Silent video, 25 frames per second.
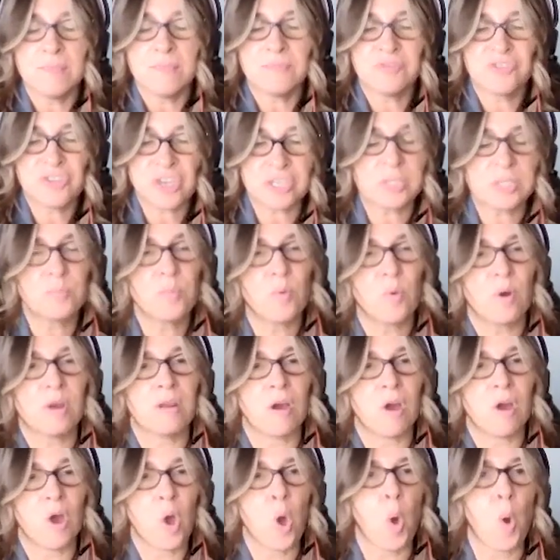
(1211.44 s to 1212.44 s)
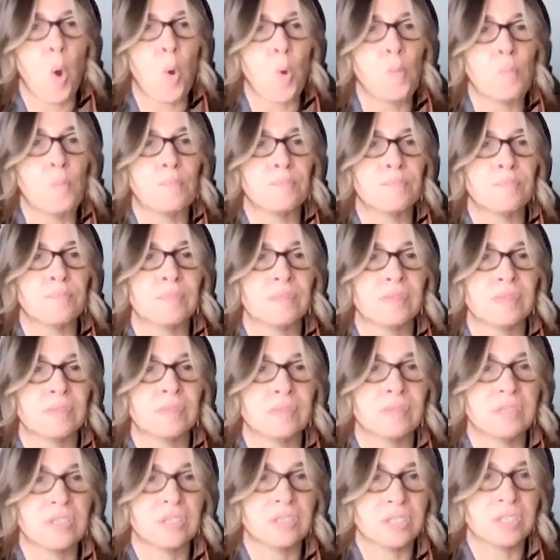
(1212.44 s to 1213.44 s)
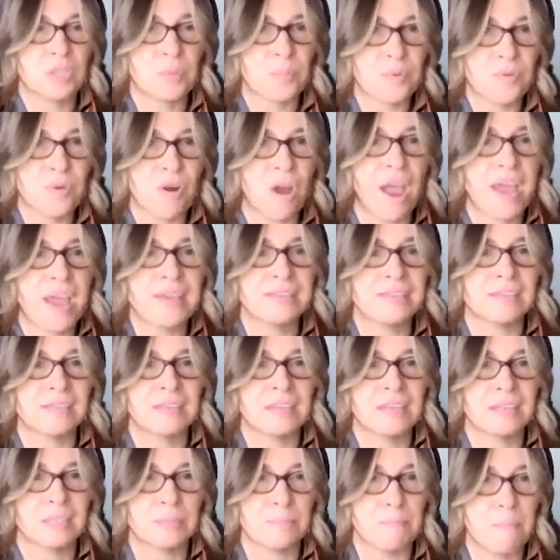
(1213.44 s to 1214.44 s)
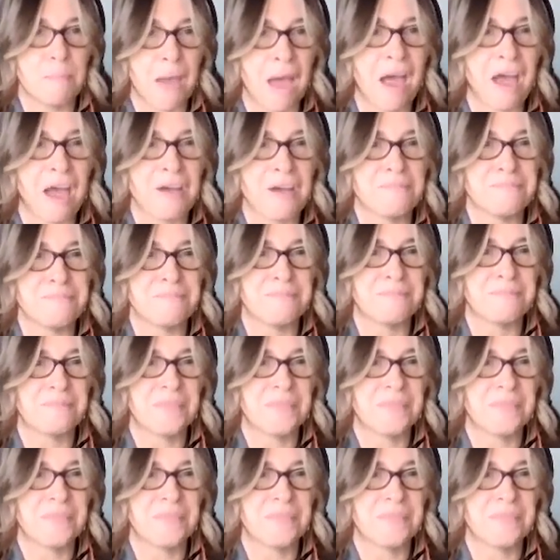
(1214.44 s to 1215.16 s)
Just bought a home to surprise his mom,